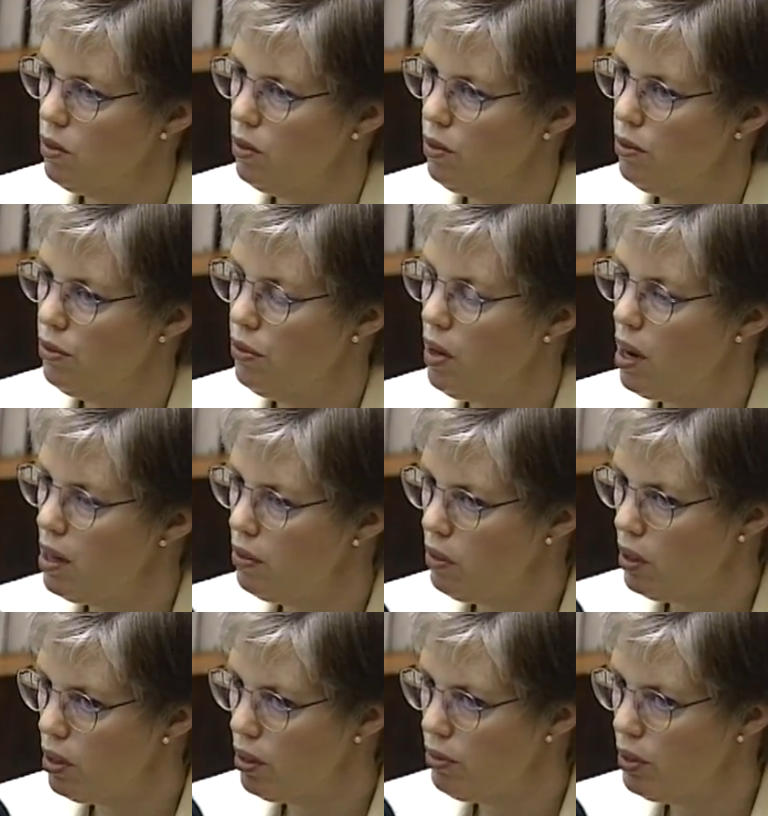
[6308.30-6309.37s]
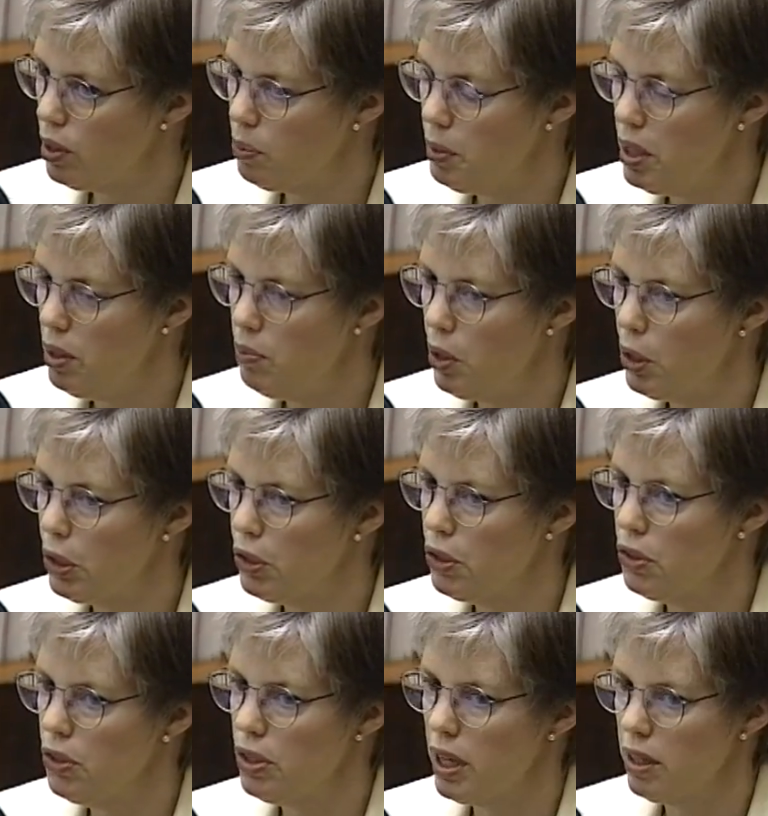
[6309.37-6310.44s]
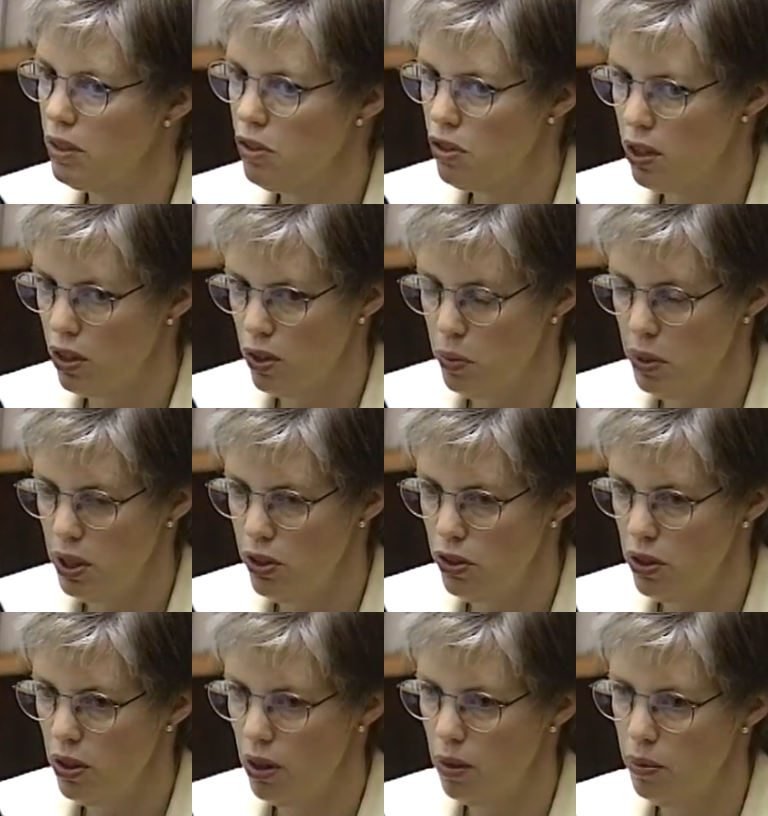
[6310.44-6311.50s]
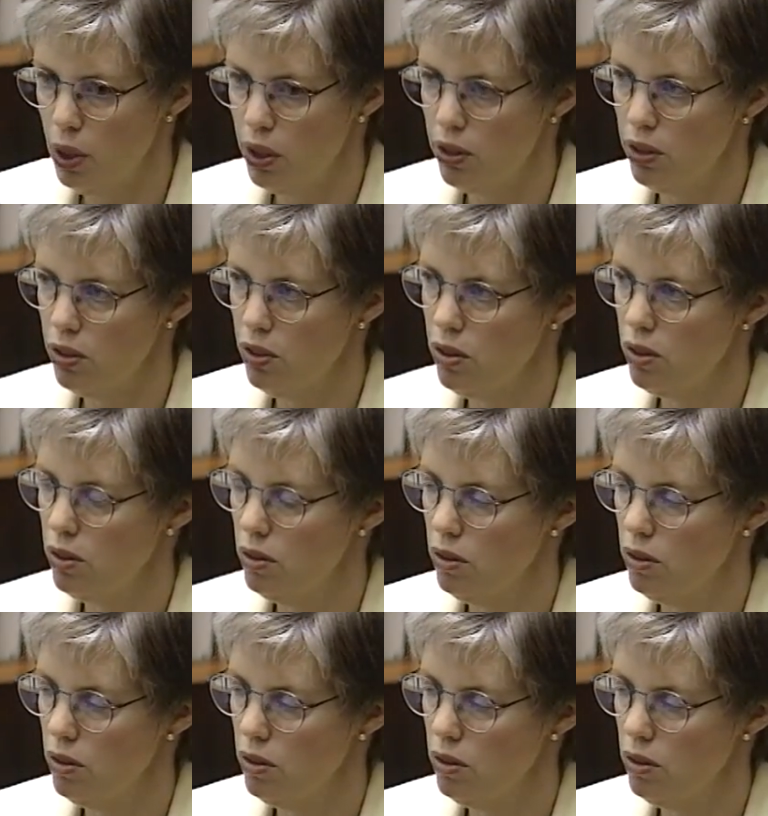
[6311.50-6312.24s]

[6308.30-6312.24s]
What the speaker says: 5 RFLP markers and 6 PCR markers.